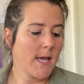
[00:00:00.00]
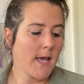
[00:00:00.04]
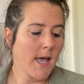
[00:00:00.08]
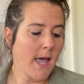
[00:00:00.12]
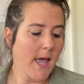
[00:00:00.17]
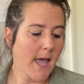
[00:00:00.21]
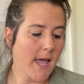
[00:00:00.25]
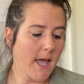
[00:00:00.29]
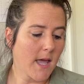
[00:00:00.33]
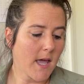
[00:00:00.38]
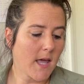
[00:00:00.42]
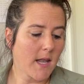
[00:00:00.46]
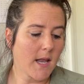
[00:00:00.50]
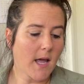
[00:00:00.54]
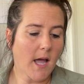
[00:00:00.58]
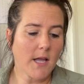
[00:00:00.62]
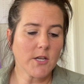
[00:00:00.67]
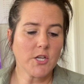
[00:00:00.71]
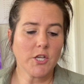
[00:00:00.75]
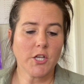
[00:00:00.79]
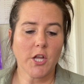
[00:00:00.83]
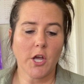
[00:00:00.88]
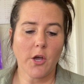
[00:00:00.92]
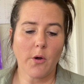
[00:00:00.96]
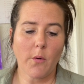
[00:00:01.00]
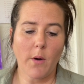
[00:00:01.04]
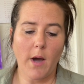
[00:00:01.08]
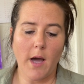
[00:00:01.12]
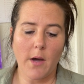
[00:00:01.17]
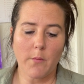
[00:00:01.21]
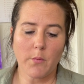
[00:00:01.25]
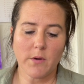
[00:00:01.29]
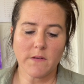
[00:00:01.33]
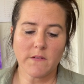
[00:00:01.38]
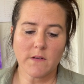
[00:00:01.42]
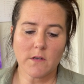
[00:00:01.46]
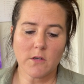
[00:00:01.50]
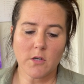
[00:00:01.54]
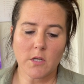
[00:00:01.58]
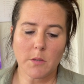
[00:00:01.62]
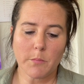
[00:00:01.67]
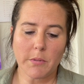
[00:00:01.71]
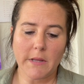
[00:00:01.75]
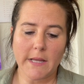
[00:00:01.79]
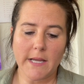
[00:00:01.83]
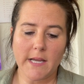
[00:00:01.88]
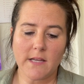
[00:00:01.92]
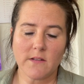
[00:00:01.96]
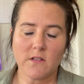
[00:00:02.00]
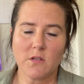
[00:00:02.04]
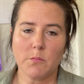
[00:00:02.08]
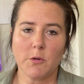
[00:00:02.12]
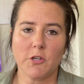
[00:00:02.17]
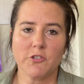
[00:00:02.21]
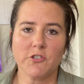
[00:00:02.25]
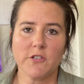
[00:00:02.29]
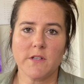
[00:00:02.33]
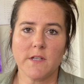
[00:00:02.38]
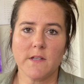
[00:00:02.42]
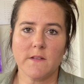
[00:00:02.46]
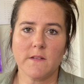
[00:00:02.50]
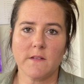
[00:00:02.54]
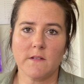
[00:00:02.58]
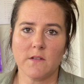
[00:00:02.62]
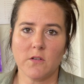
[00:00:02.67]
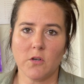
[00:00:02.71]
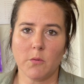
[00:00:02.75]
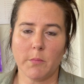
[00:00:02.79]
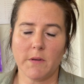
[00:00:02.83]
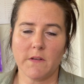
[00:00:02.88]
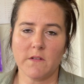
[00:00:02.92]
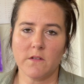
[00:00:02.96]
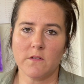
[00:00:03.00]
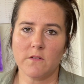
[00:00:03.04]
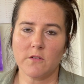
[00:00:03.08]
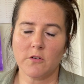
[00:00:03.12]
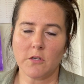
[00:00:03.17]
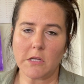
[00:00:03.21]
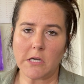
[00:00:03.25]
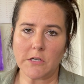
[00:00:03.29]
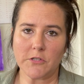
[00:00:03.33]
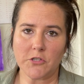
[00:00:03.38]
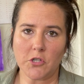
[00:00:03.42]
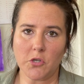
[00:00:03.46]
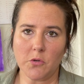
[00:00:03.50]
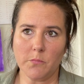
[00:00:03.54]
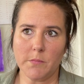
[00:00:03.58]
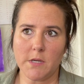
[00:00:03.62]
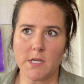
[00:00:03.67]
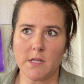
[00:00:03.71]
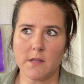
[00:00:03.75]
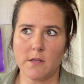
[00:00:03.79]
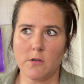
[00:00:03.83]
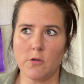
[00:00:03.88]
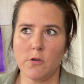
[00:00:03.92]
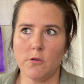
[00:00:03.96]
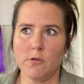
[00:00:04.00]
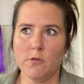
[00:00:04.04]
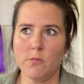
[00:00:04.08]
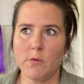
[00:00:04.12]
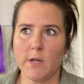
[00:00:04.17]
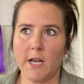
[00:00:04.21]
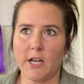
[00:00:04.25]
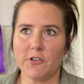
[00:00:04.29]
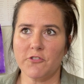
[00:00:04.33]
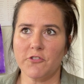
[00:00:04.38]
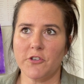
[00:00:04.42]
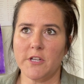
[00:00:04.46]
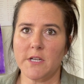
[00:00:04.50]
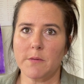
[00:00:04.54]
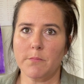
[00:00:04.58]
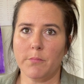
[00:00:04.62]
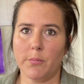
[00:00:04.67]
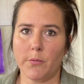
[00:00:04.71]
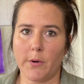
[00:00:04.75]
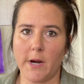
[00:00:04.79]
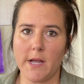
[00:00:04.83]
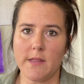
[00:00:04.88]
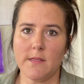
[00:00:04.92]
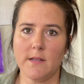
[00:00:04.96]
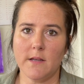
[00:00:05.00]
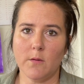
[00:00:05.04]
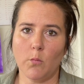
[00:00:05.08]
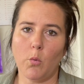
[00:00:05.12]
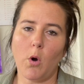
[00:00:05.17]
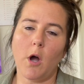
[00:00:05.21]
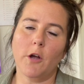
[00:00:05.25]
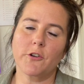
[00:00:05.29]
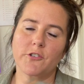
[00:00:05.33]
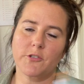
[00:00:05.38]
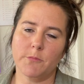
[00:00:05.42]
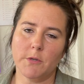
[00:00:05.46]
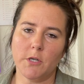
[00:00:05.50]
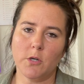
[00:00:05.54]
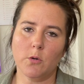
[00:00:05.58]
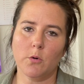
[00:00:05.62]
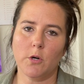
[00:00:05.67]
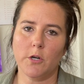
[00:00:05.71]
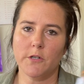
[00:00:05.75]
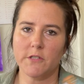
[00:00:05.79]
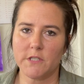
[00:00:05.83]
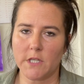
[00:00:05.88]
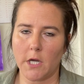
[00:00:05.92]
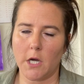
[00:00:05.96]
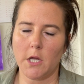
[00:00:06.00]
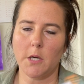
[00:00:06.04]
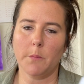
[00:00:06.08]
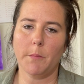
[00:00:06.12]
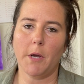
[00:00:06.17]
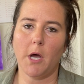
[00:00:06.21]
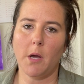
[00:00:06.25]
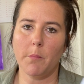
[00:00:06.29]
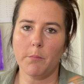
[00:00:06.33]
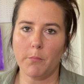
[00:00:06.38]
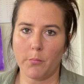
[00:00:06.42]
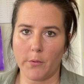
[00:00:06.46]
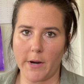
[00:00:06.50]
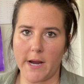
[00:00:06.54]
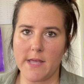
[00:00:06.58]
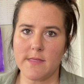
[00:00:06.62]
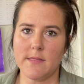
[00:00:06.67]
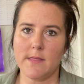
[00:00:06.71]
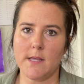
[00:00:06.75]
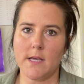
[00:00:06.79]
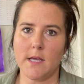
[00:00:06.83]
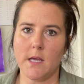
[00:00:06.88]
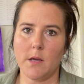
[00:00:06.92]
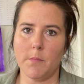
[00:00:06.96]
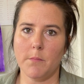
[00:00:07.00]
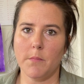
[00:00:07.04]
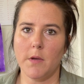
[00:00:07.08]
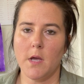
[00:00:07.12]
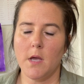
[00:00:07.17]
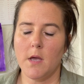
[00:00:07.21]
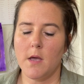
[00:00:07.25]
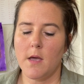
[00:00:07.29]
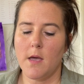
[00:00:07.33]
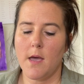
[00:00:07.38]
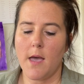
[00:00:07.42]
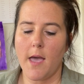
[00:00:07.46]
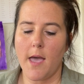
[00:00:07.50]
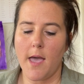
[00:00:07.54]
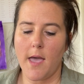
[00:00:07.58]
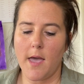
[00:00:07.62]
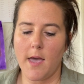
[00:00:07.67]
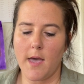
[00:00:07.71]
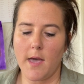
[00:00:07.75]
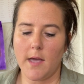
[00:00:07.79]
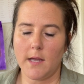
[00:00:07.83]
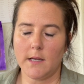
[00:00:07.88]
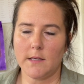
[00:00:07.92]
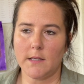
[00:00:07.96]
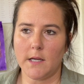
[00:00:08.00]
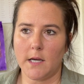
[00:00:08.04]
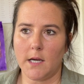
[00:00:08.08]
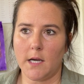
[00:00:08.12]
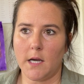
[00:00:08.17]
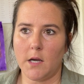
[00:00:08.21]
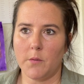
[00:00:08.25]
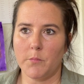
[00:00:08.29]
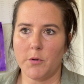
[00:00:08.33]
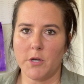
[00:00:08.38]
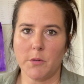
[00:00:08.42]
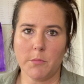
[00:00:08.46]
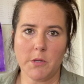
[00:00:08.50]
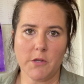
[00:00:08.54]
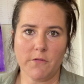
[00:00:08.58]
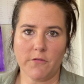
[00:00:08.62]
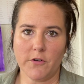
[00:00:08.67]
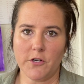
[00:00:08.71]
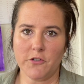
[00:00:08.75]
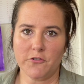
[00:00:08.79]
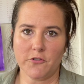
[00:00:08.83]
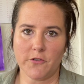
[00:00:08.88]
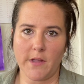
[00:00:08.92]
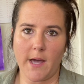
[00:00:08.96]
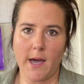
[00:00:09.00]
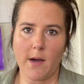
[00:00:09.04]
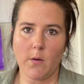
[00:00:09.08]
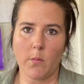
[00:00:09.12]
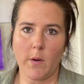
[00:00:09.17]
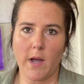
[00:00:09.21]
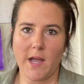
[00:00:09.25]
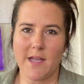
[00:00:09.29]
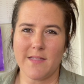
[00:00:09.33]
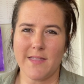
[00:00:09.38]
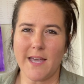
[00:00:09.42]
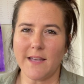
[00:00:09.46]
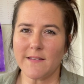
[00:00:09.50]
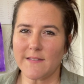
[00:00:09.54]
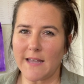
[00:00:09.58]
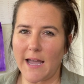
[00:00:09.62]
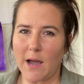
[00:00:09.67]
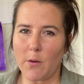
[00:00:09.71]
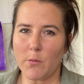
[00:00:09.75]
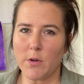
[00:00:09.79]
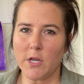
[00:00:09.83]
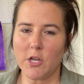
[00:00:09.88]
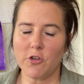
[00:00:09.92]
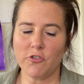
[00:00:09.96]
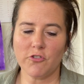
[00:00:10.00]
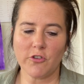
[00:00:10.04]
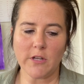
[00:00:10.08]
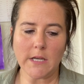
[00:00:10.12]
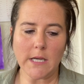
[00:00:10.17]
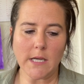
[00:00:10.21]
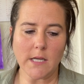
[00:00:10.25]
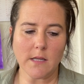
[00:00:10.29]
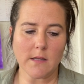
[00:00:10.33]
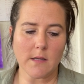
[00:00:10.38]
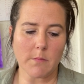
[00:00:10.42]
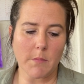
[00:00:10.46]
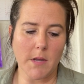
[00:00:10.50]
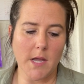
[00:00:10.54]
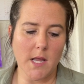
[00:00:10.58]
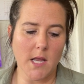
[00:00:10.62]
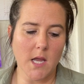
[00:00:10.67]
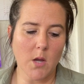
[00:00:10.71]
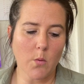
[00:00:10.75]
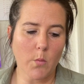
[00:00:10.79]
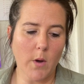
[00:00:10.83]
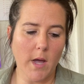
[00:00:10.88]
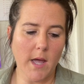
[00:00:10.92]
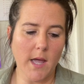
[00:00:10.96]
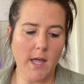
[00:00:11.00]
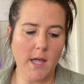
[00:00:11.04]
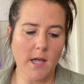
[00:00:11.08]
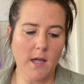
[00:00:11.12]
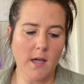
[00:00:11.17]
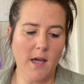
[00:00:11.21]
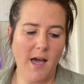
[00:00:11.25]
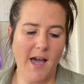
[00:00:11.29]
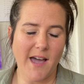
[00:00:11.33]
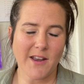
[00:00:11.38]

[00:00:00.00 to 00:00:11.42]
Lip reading: And, you know, I wasn't going to plant too much of this until my sister-in-law told me that you can actually wash them, of course, cut them up, bread them, and put them in the freezer that way. And that's how we usually eat them anyway.